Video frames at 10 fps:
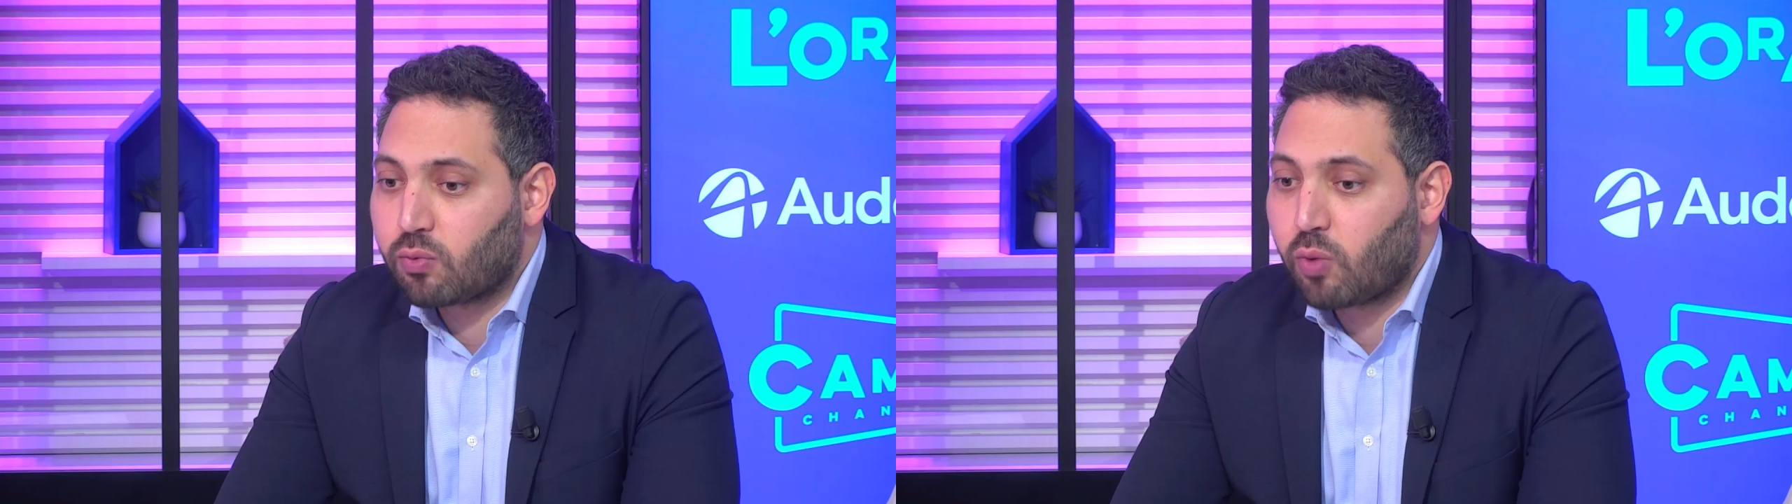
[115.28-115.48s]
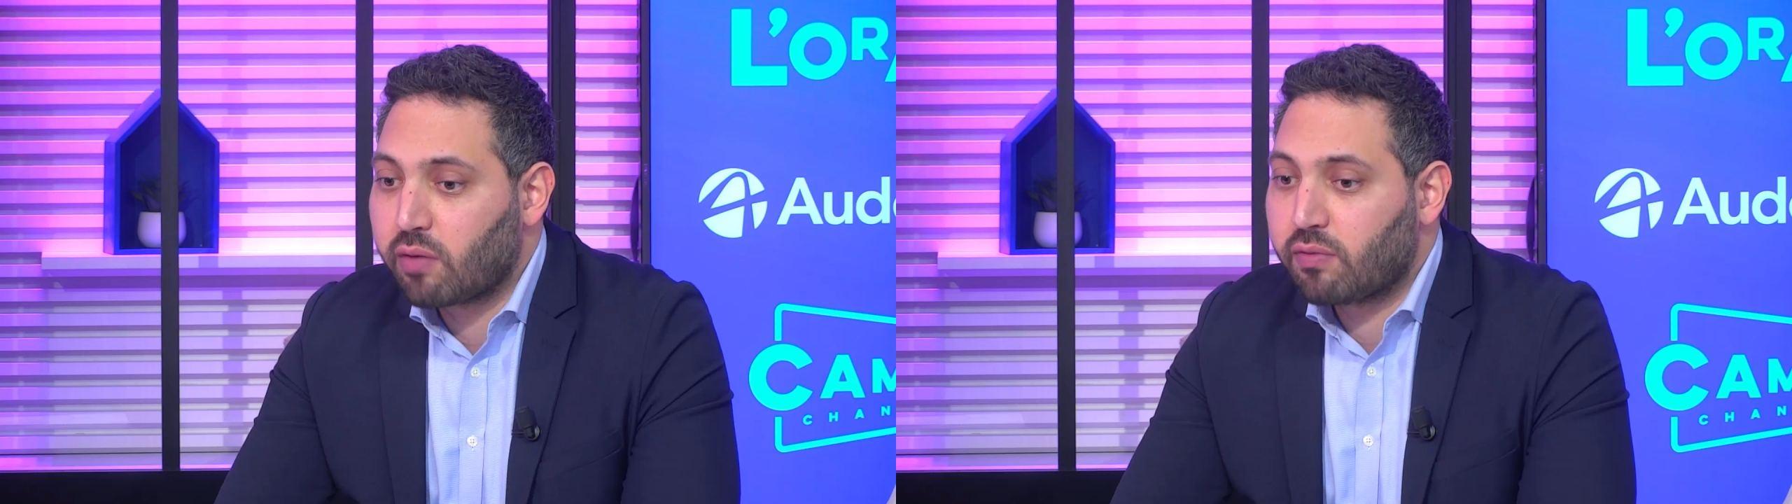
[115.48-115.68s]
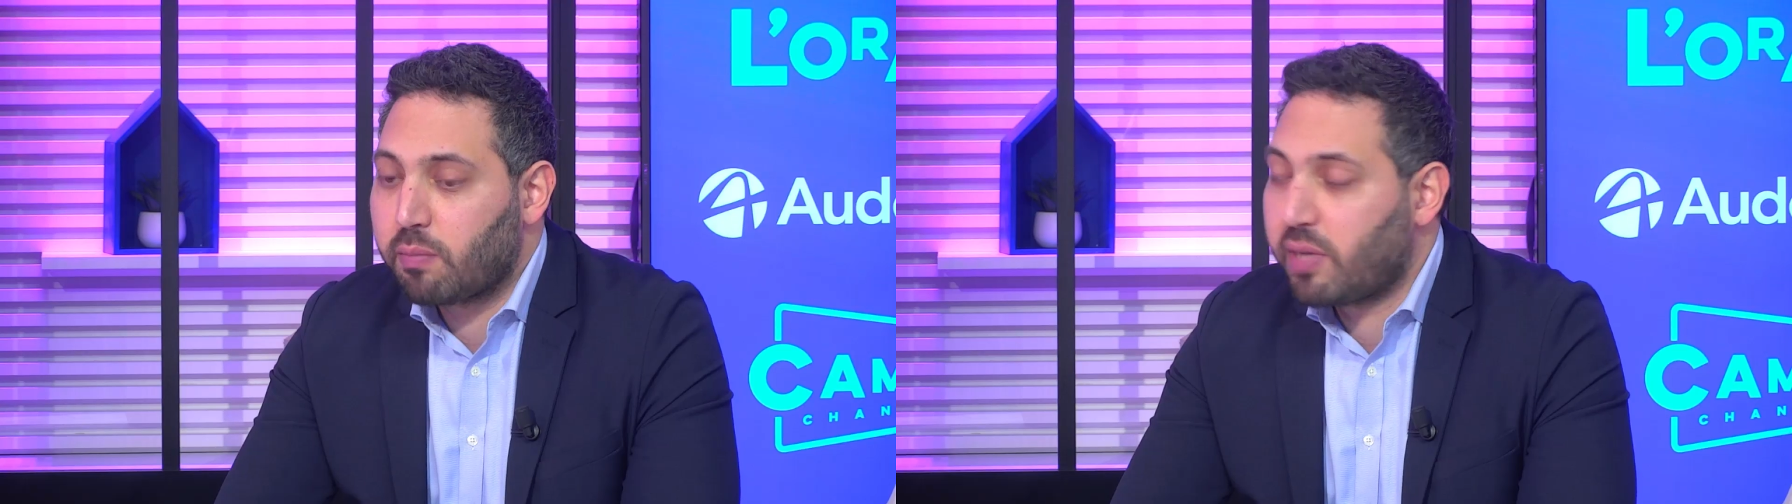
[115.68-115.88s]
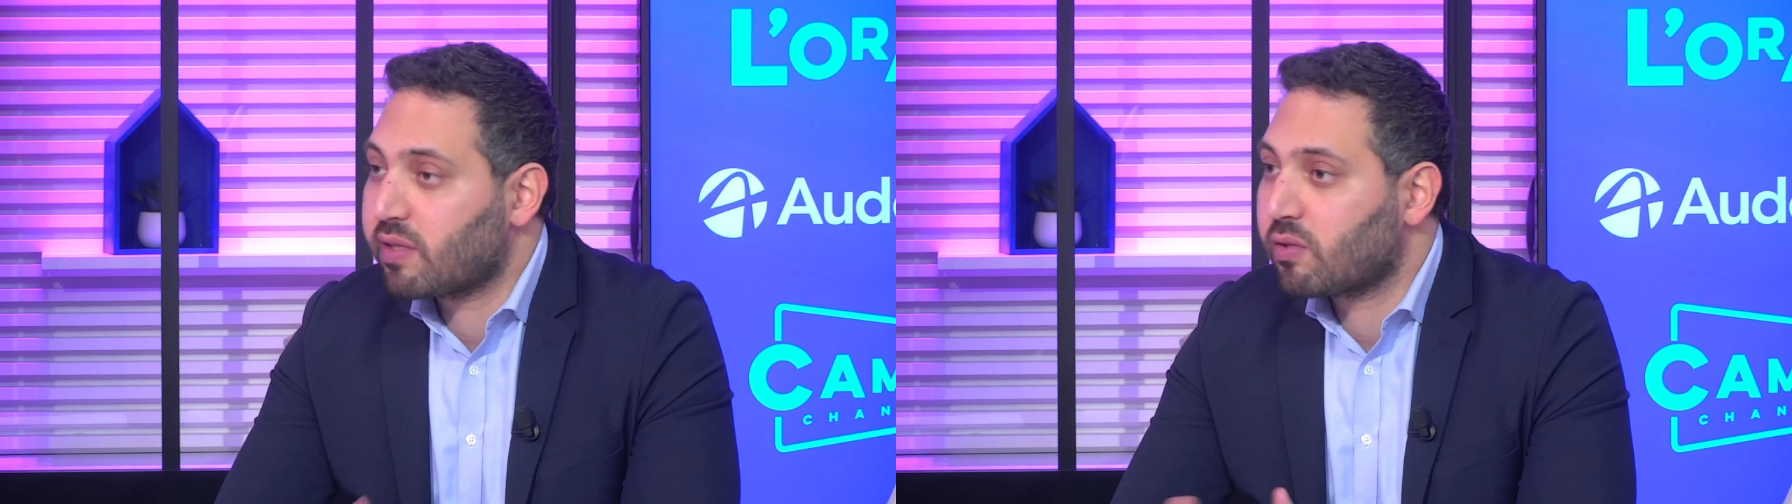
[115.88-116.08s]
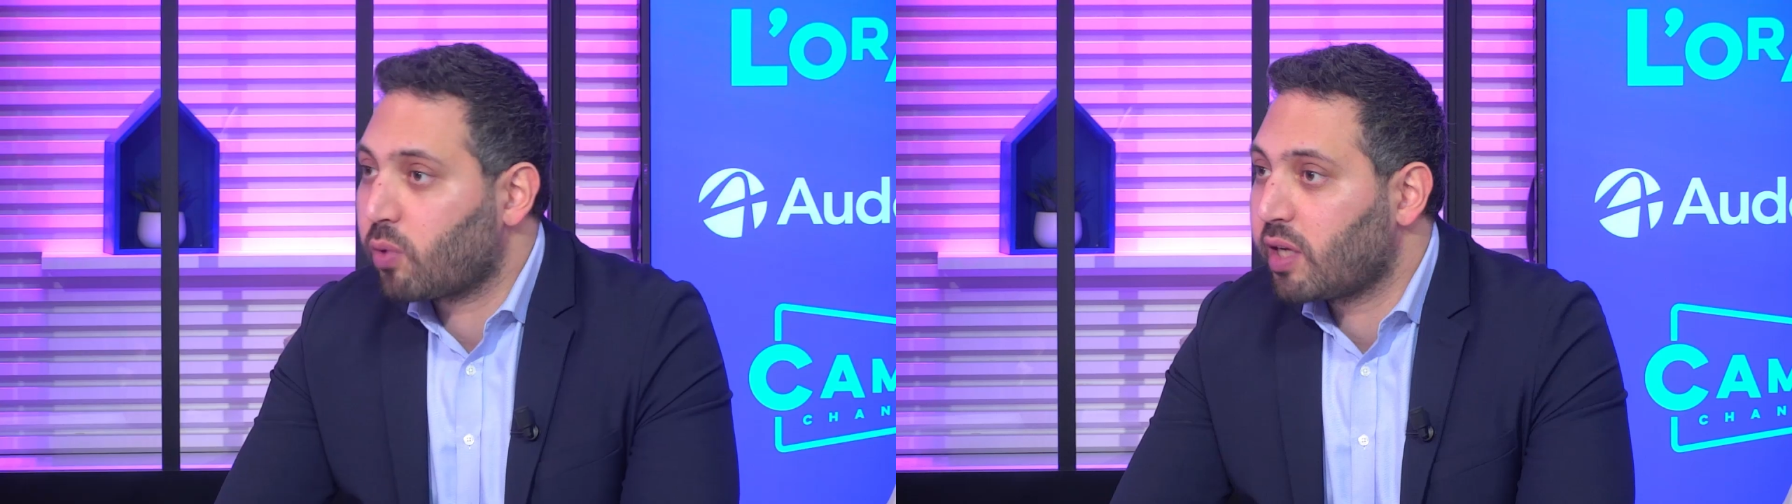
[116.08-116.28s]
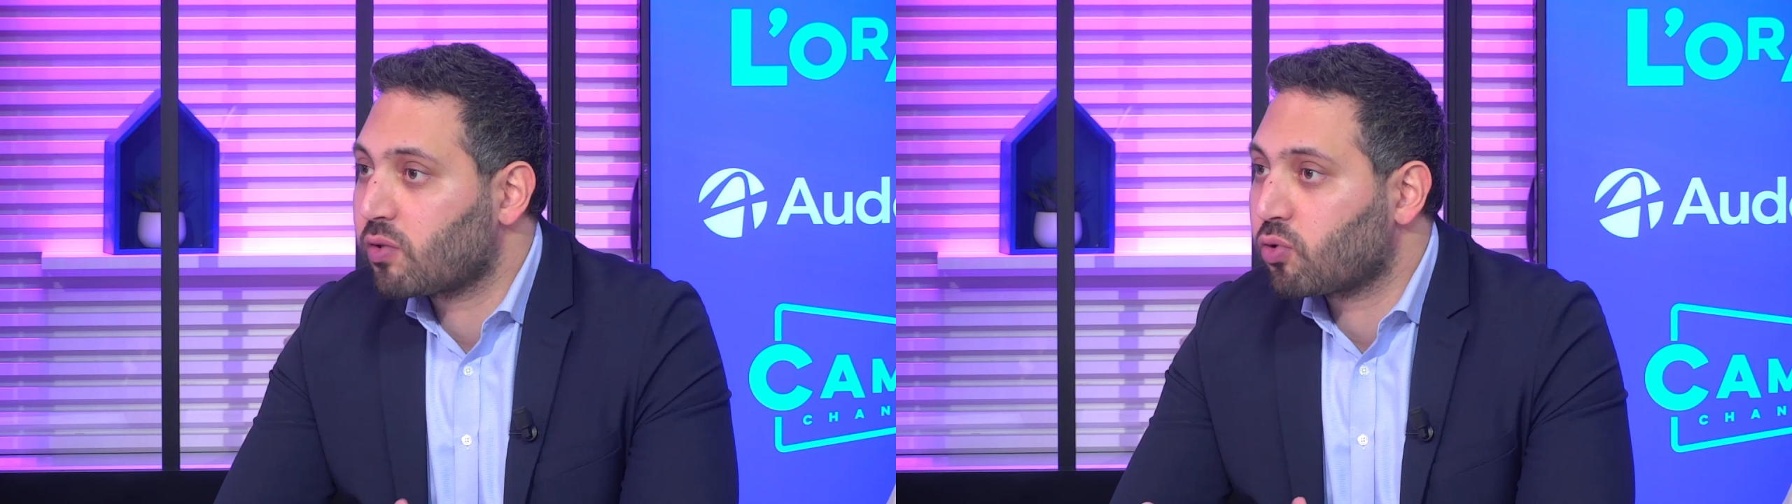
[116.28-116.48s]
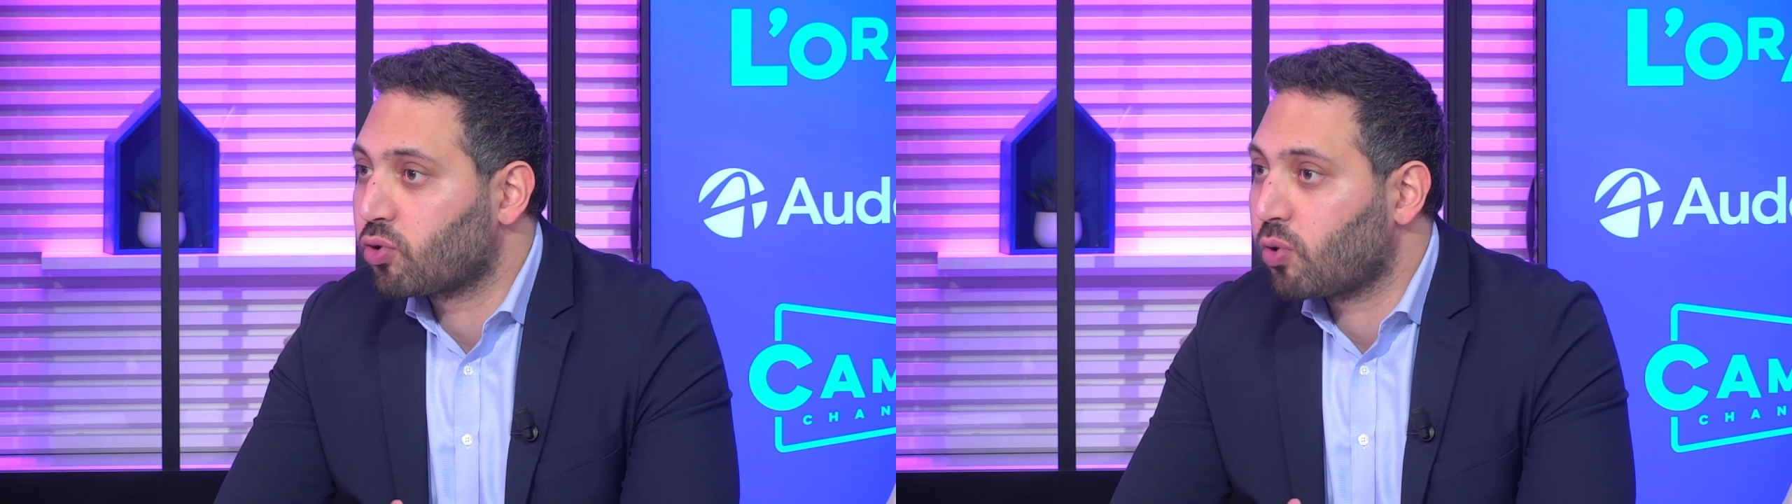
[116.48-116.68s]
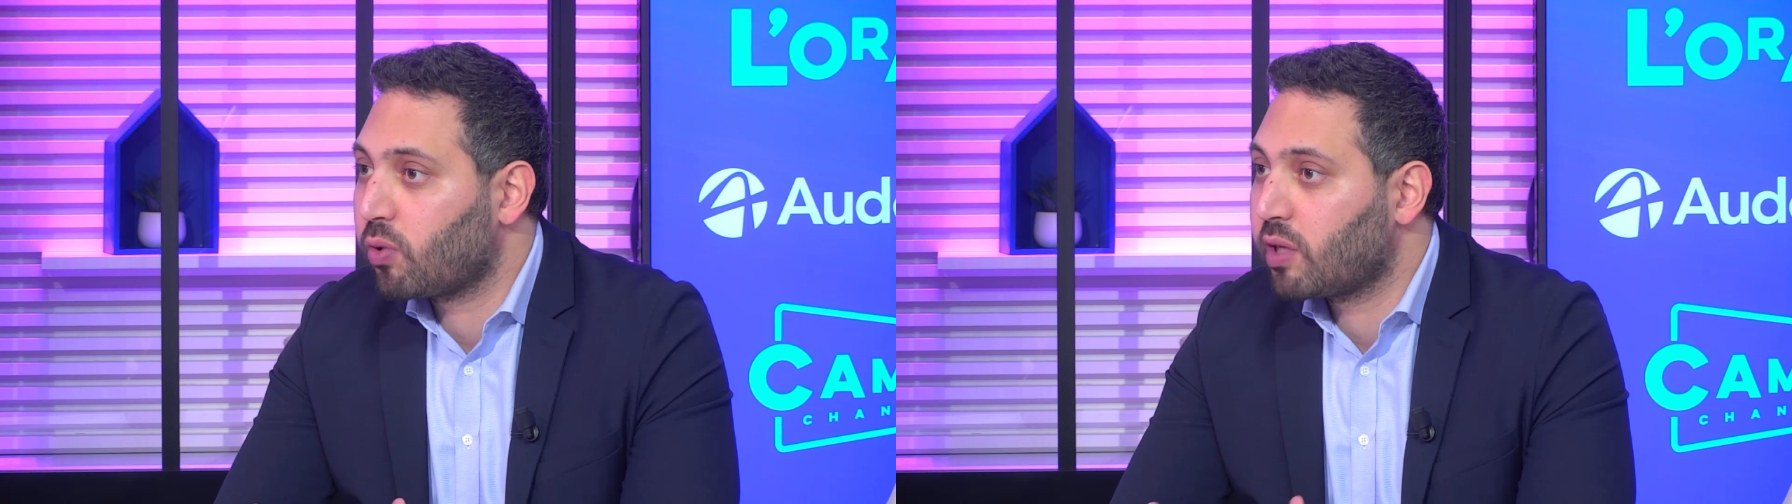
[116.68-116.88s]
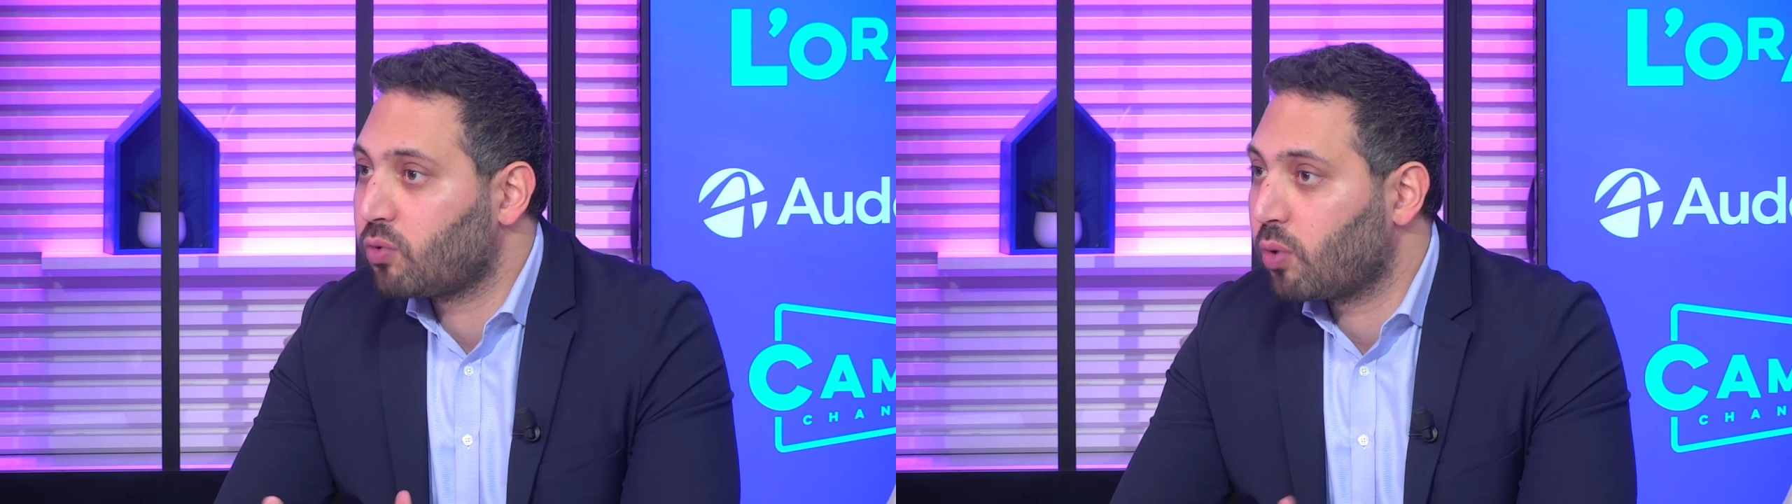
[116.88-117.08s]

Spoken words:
One of the best ways to show that